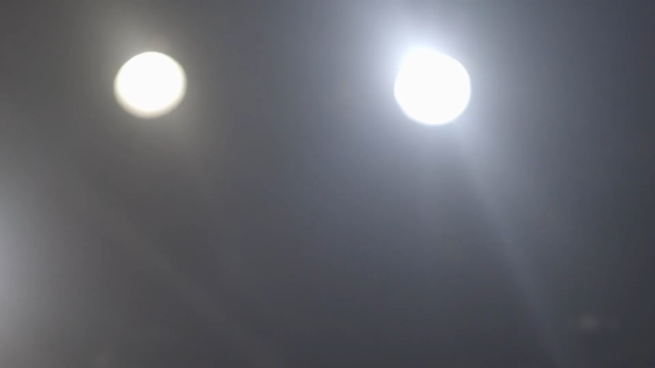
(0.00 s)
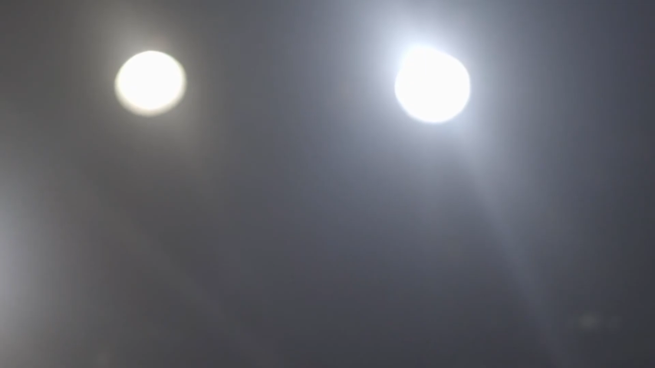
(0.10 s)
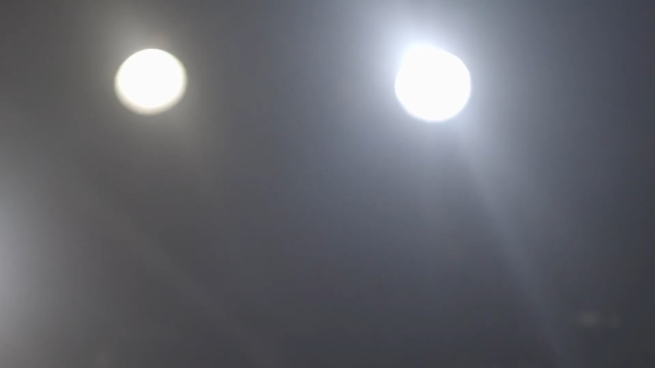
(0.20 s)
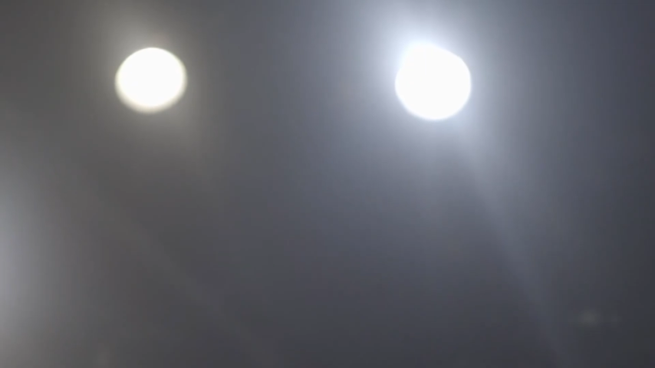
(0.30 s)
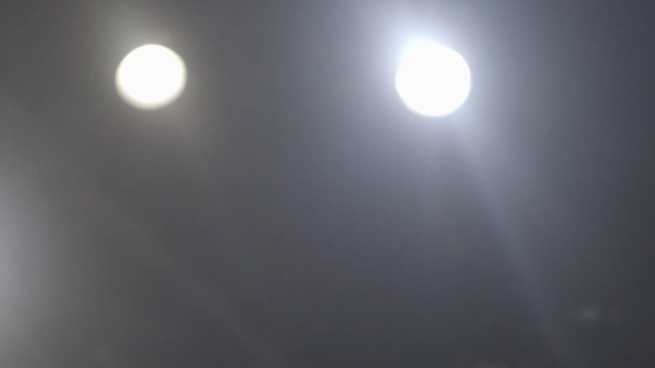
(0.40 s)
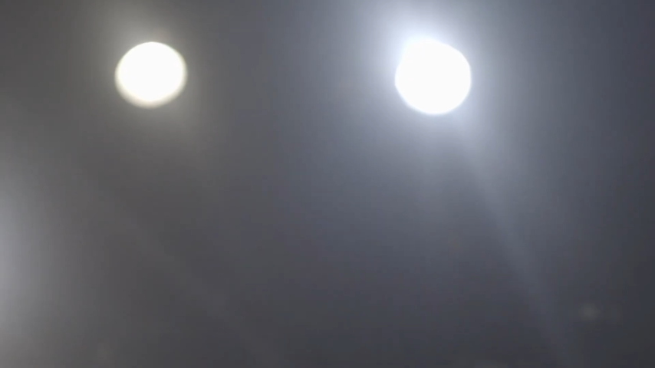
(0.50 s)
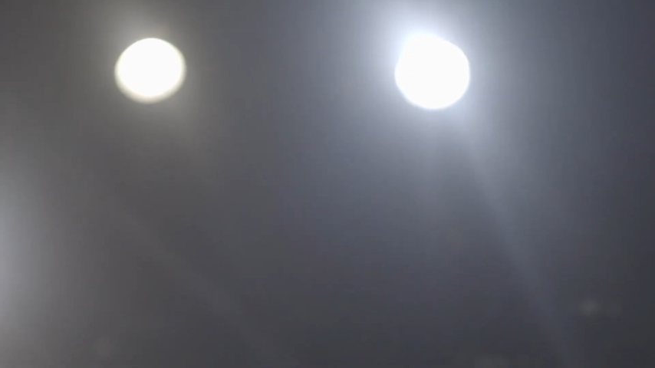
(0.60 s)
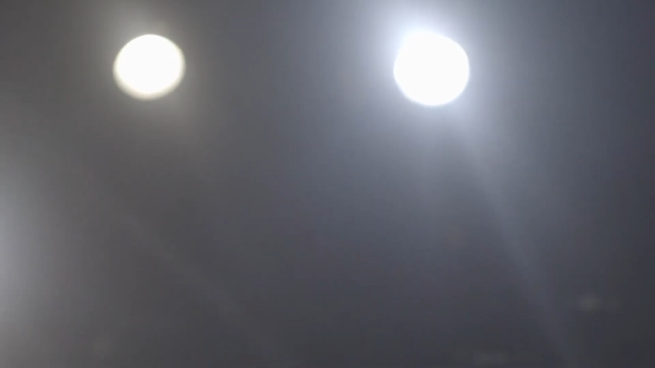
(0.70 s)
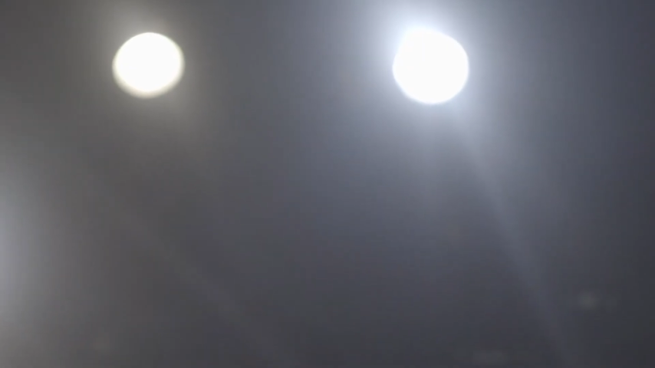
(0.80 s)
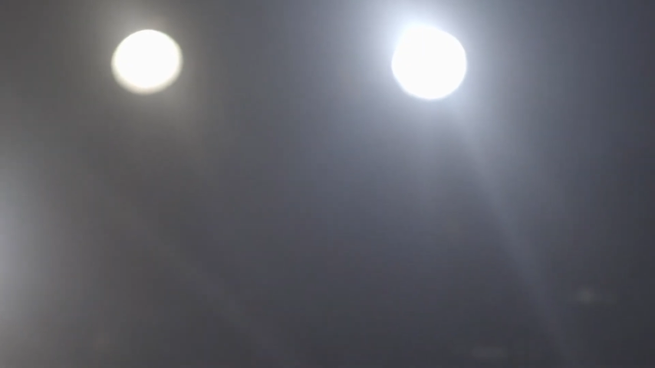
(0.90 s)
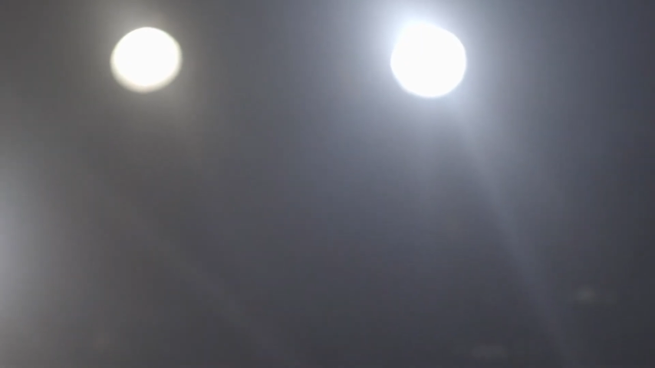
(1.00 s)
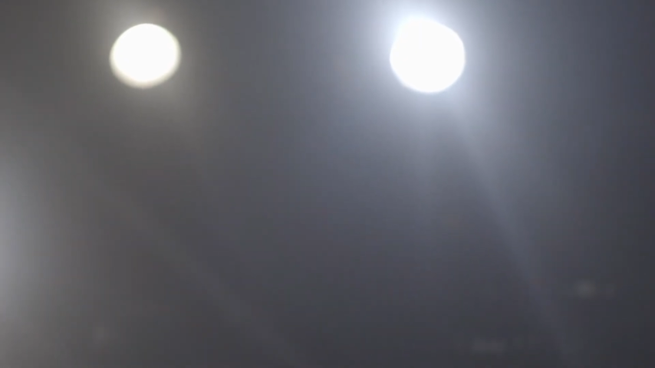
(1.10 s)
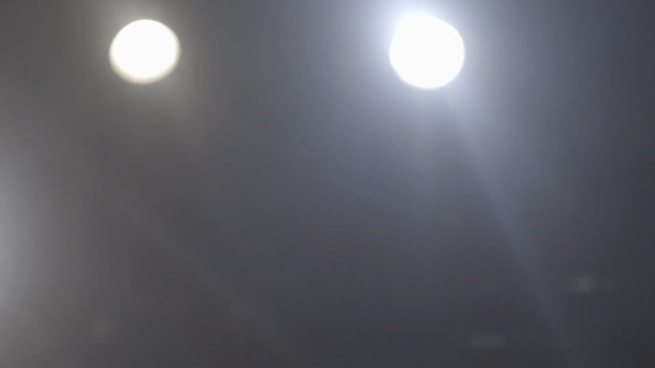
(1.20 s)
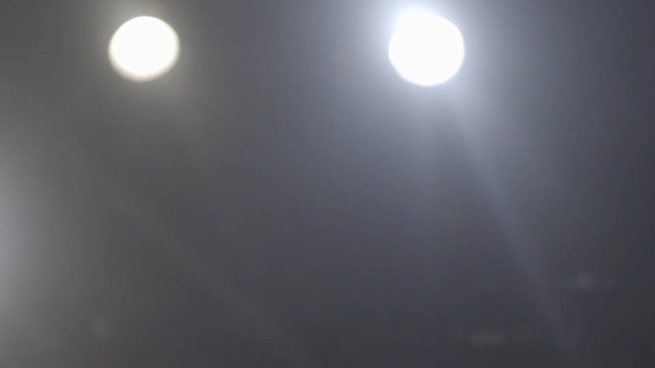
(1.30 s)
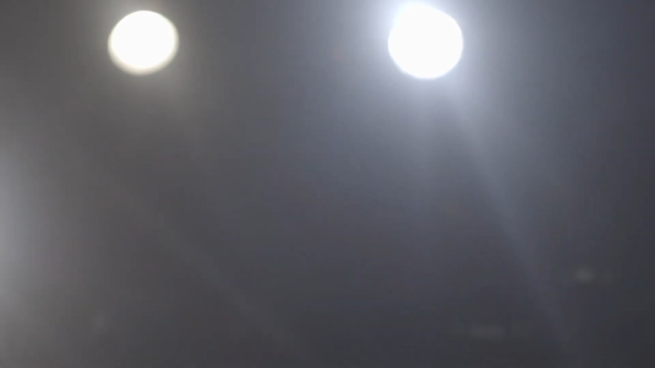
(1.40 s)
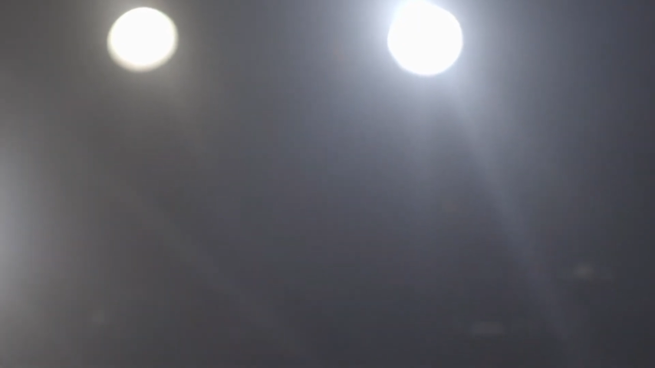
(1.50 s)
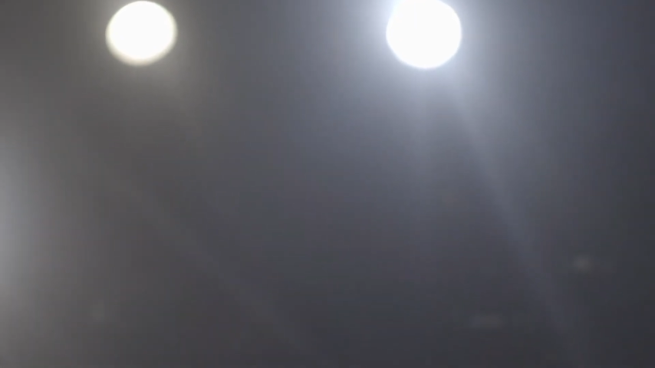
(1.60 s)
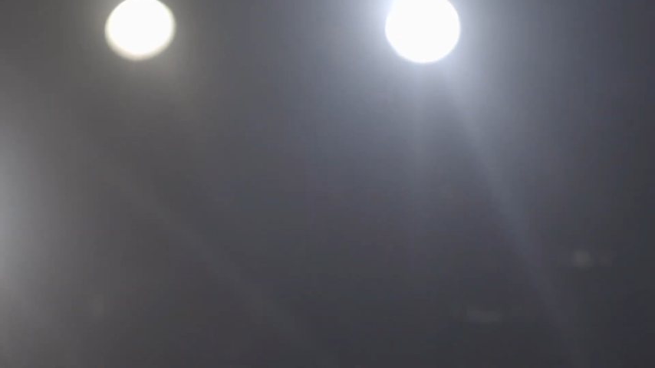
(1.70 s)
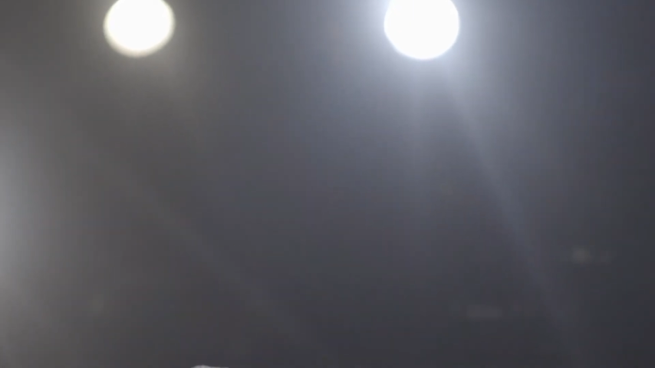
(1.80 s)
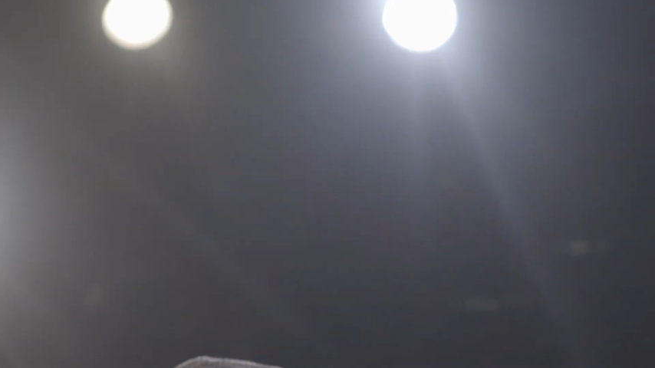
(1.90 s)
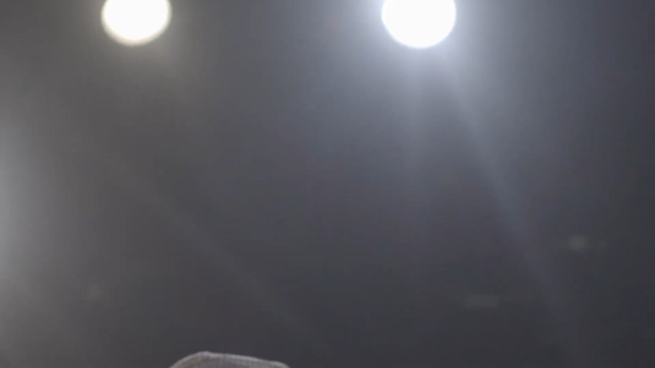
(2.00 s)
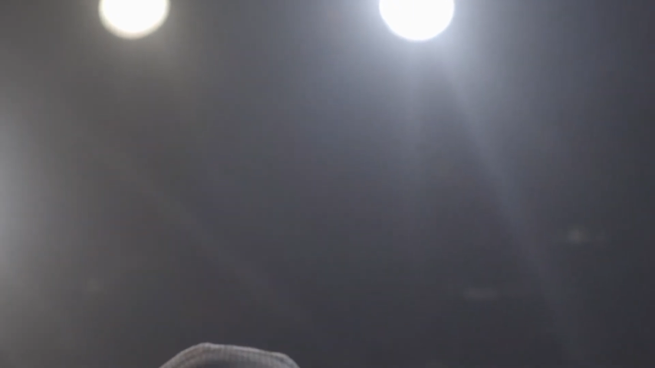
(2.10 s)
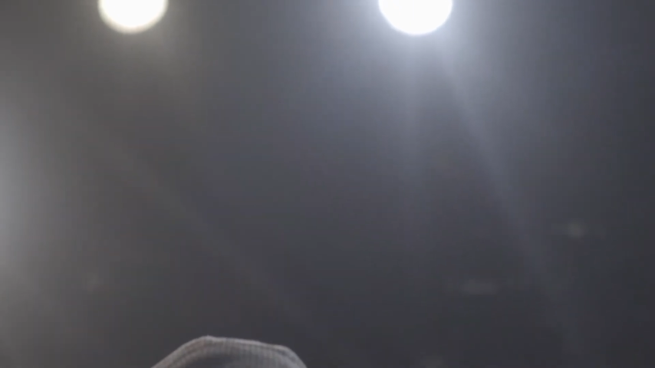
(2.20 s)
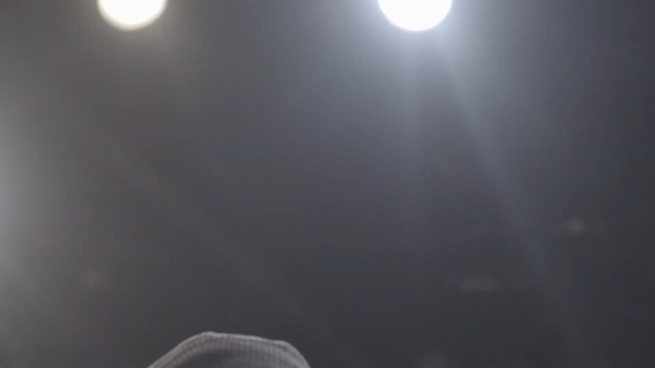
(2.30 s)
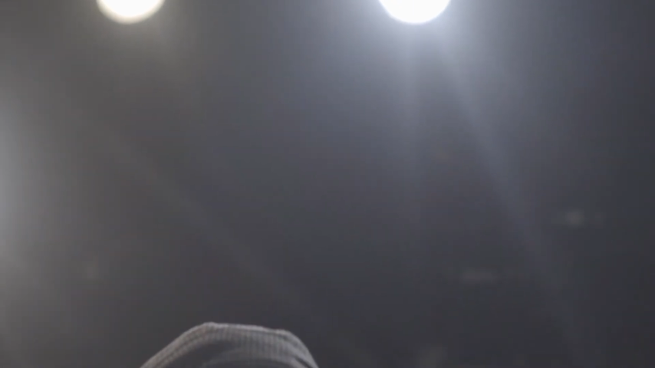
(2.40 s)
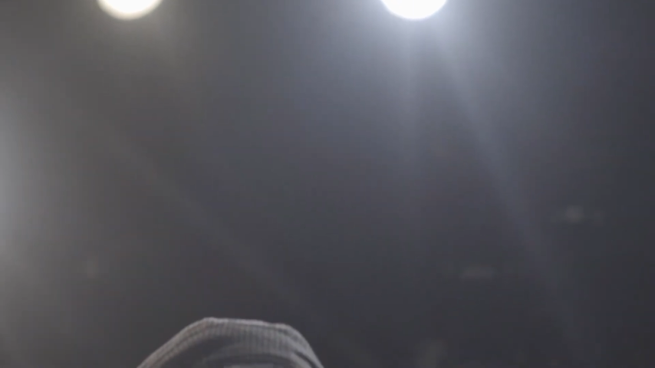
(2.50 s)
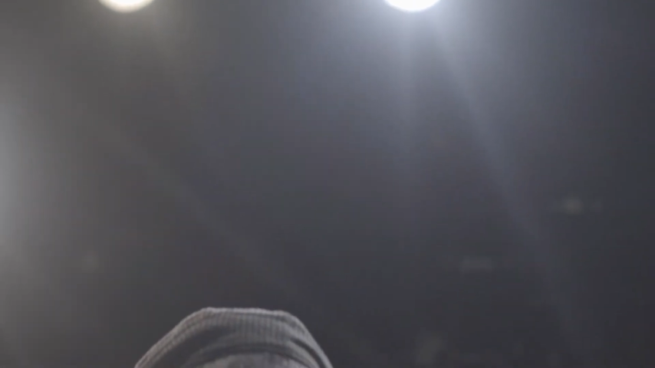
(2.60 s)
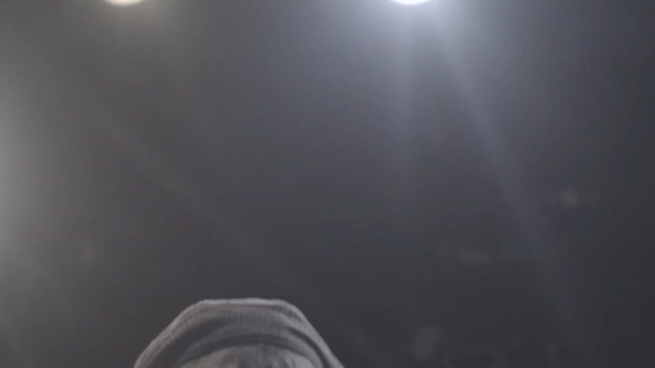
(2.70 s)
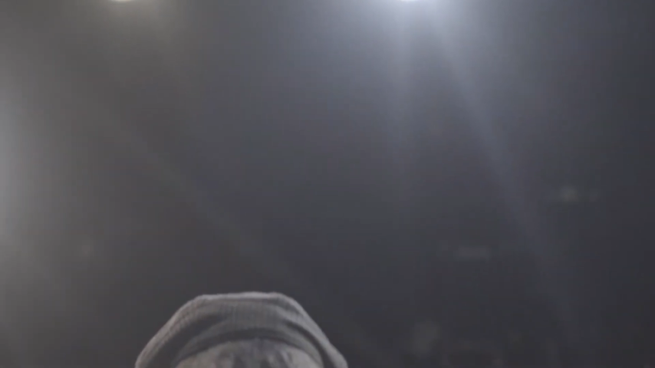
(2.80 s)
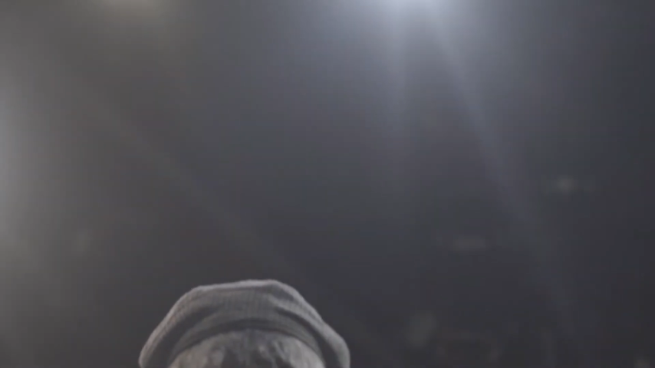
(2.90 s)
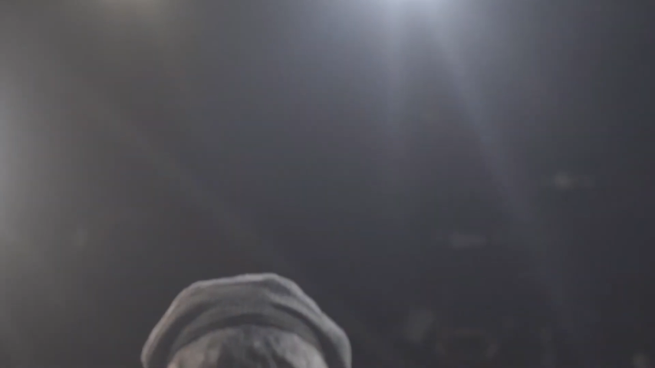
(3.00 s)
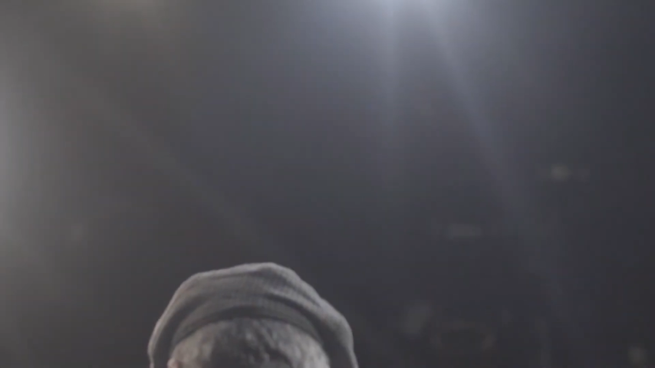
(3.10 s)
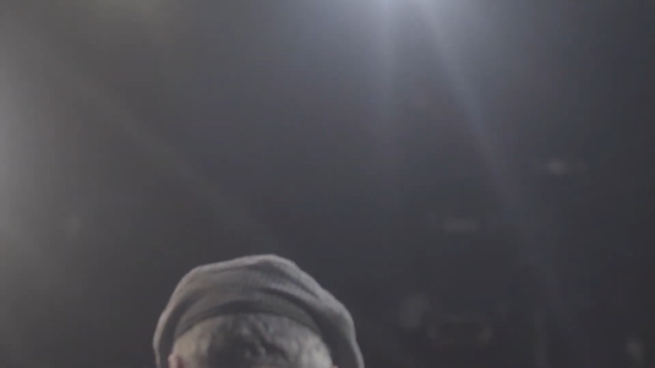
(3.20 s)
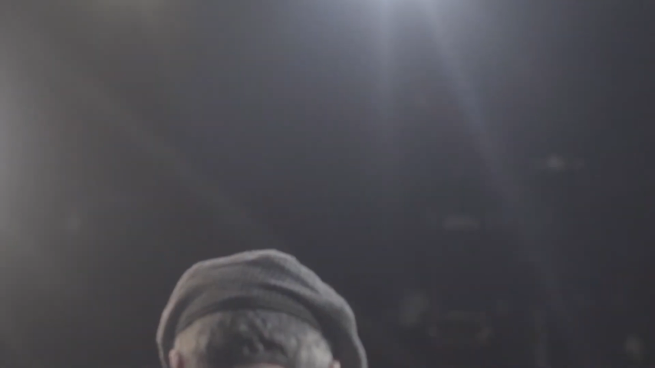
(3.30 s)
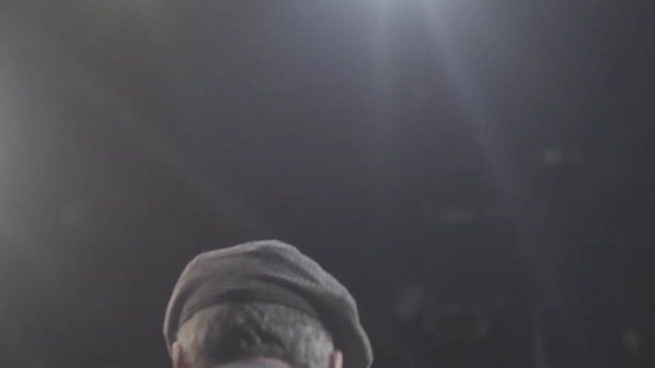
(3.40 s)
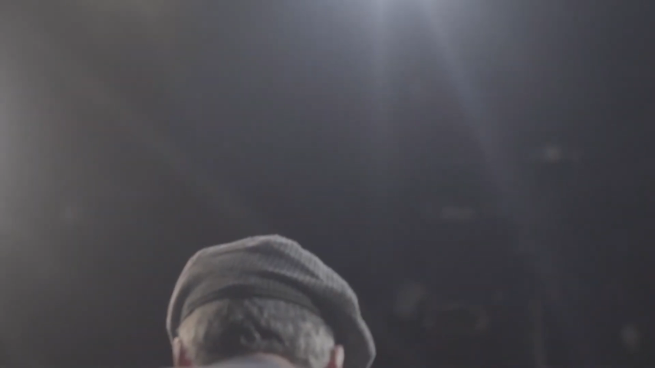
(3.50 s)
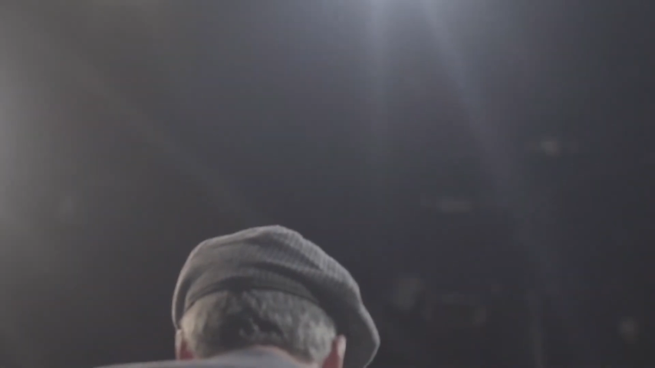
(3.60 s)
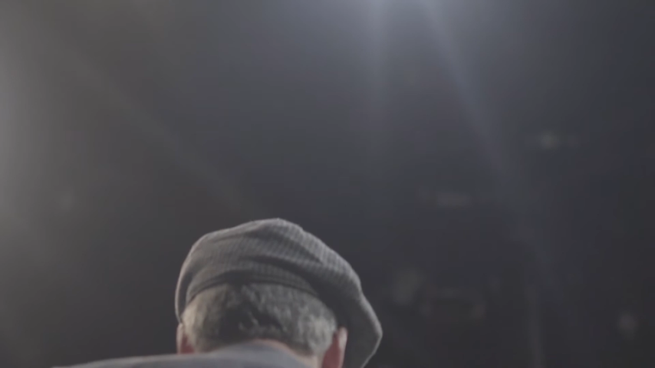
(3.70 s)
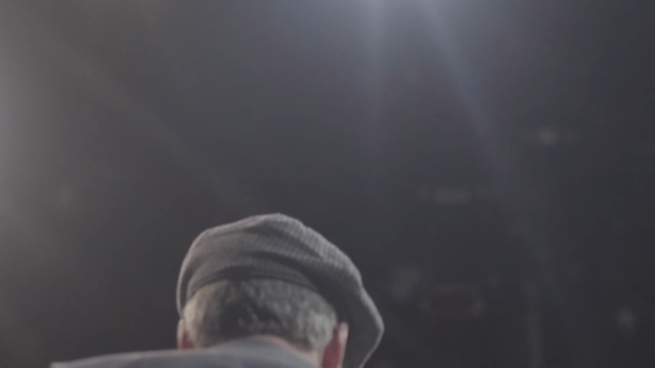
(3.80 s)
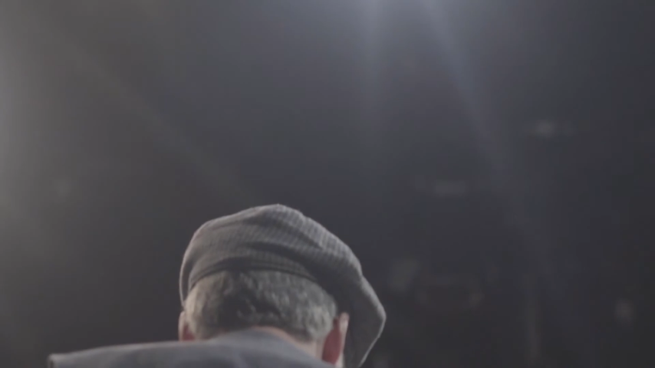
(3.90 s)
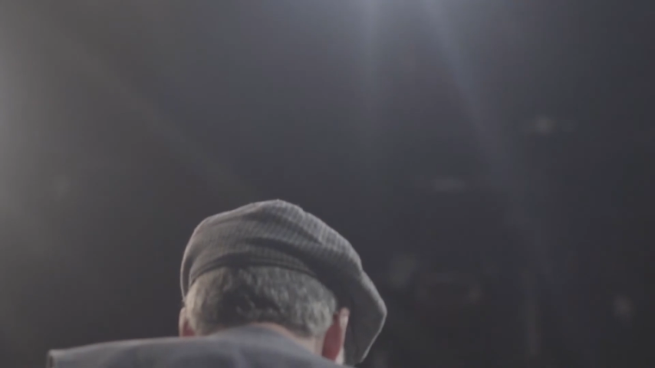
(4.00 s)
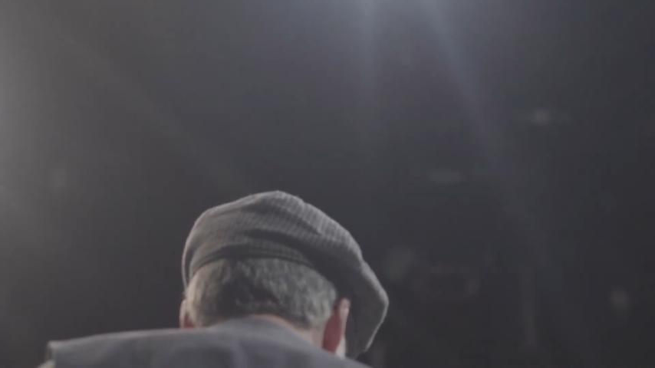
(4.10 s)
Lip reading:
[unreadable: no face in view]